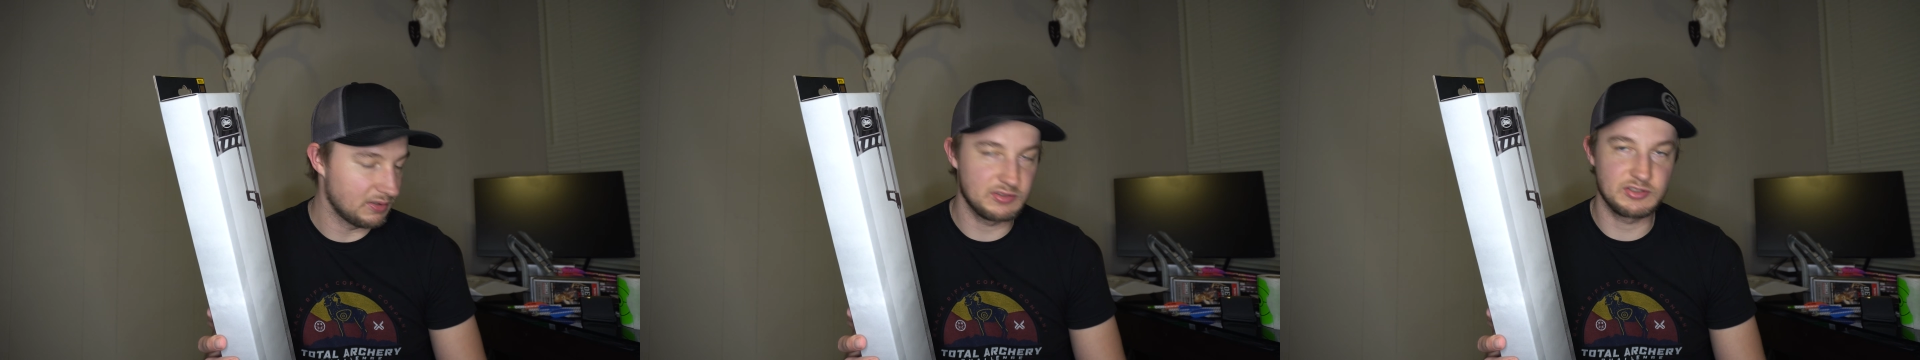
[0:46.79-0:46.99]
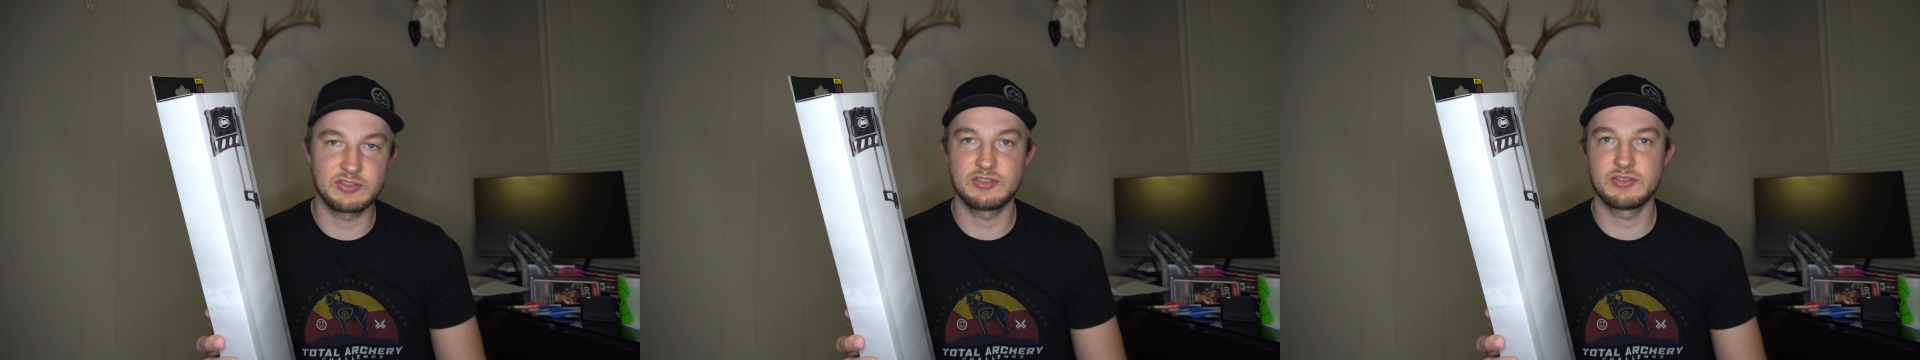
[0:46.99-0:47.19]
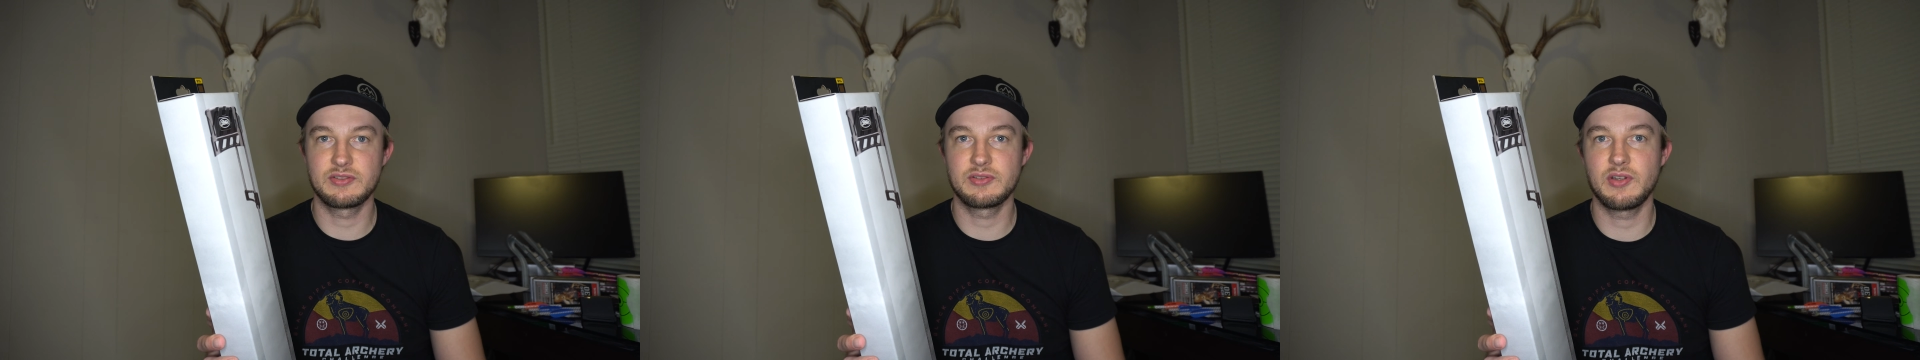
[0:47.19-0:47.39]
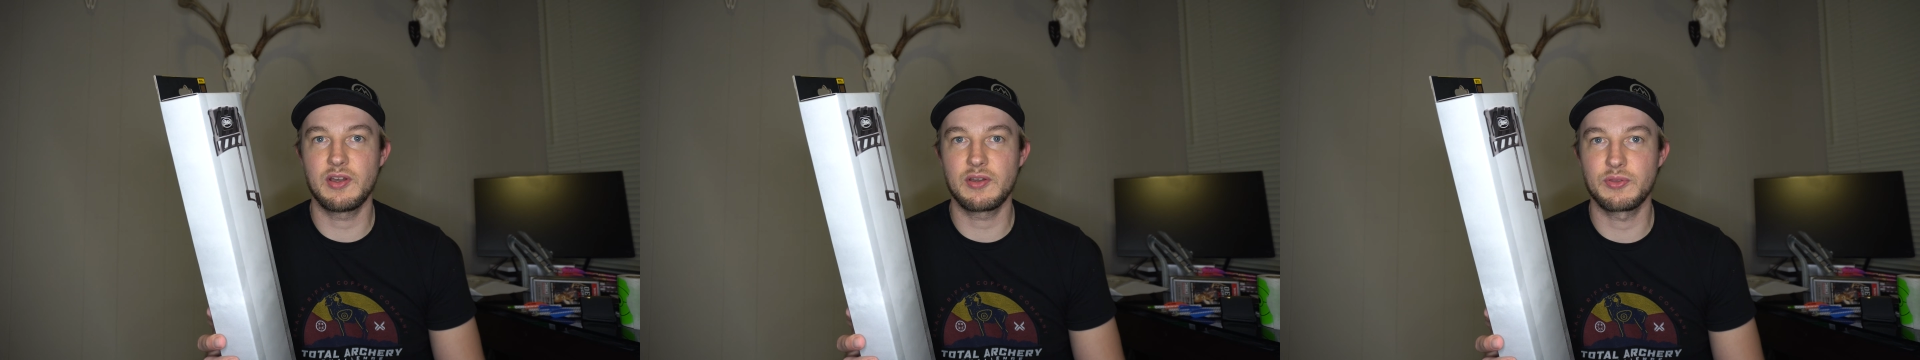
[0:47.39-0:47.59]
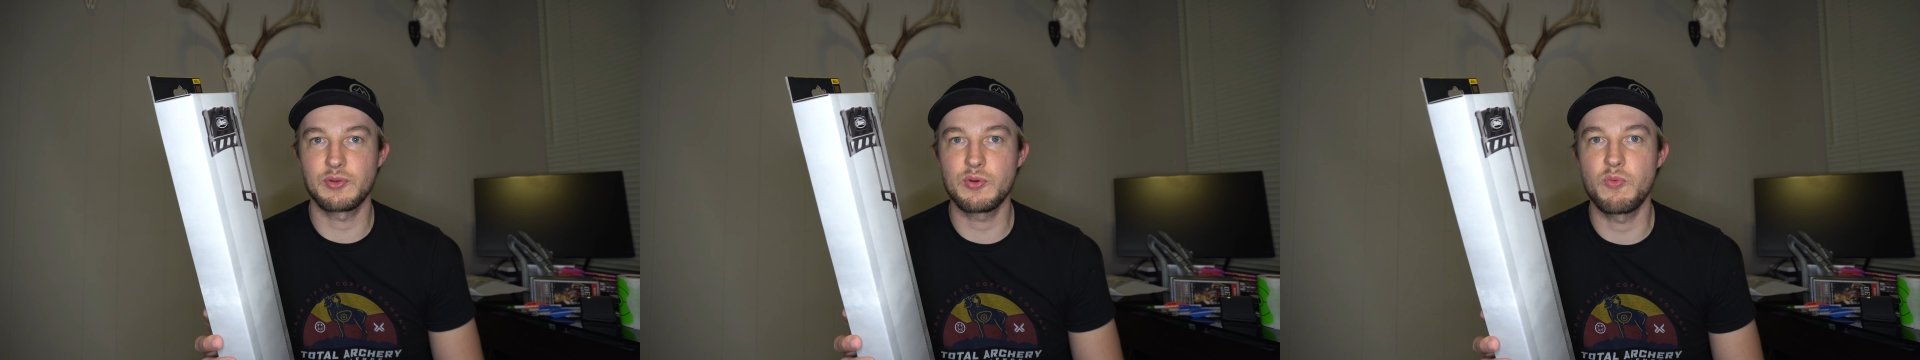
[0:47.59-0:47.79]
just
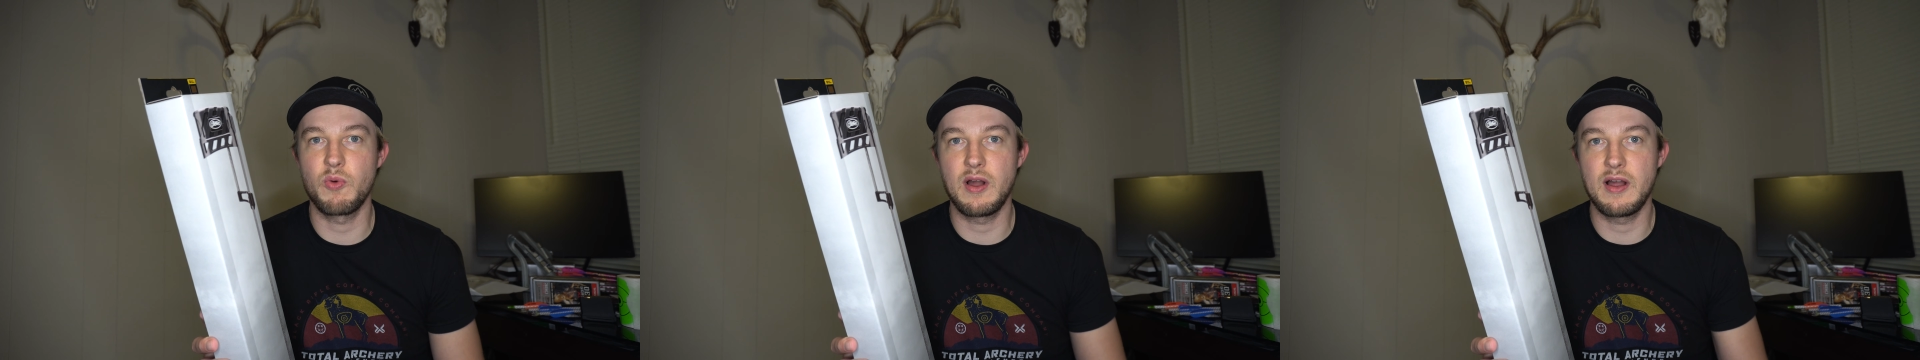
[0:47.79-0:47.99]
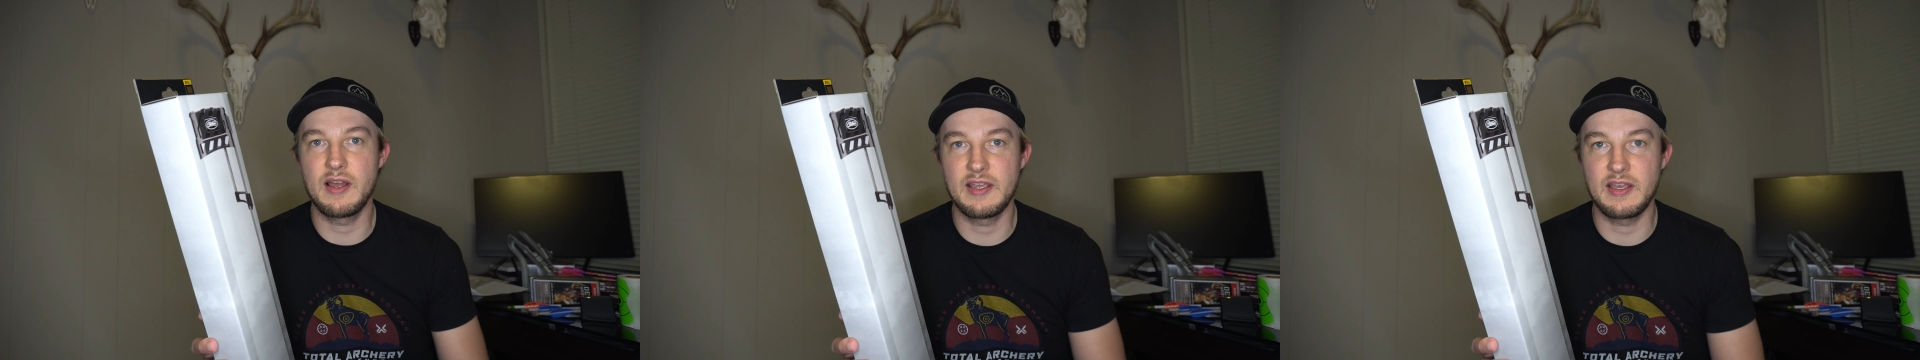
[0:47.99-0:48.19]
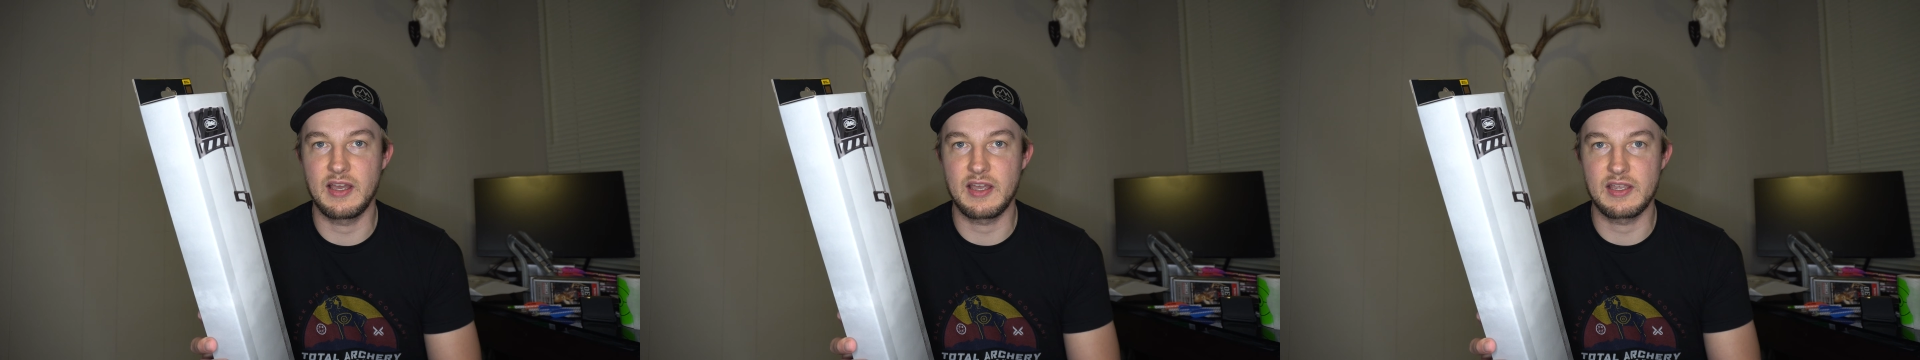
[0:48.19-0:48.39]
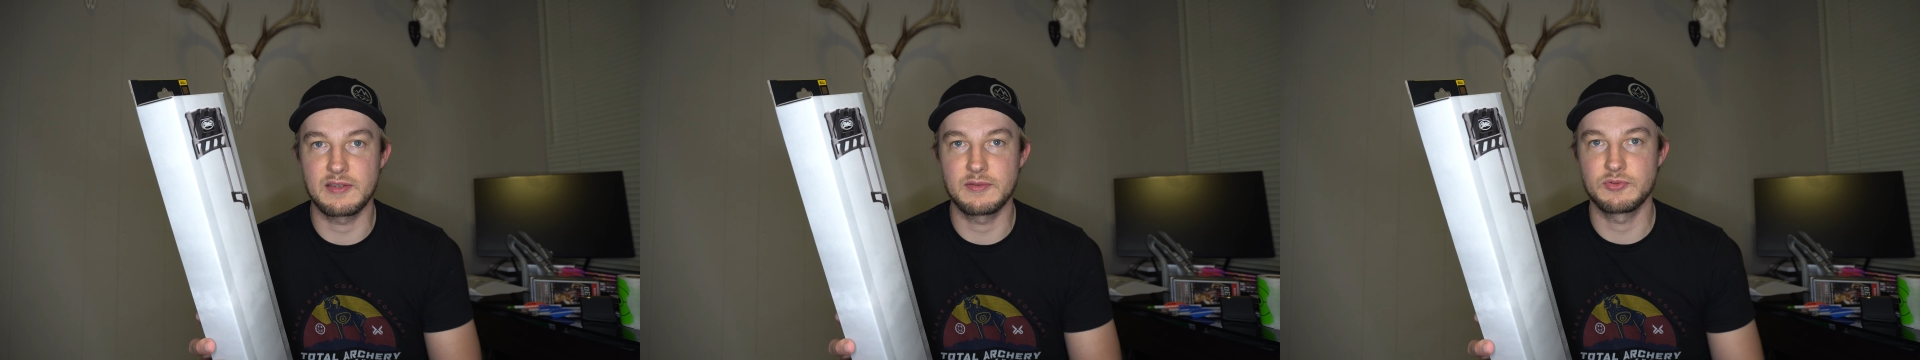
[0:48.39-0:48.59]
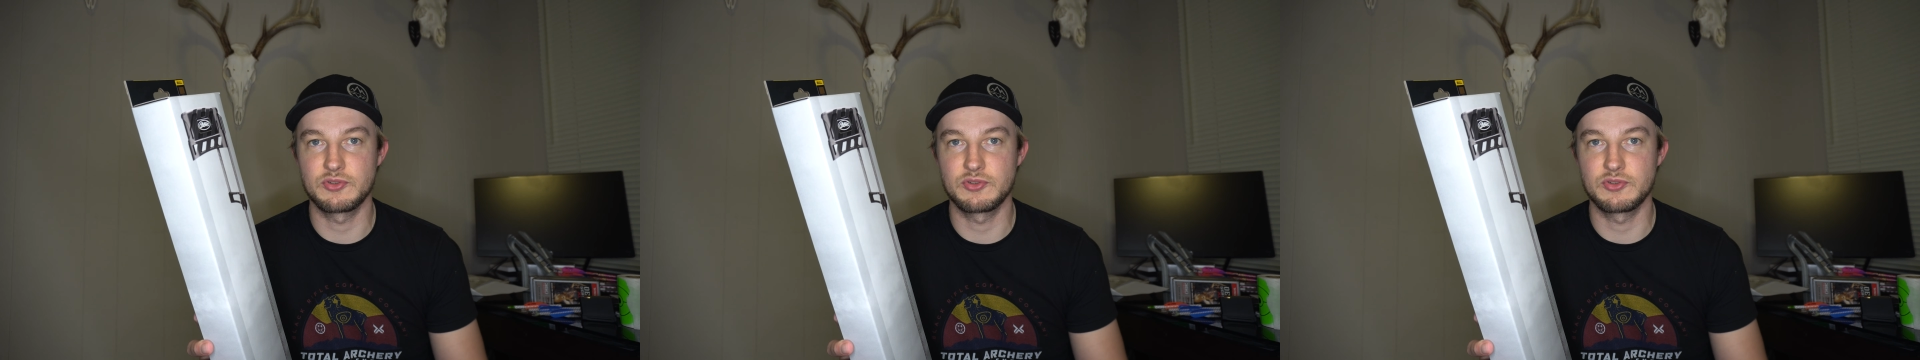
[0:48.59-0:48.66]
talk through why I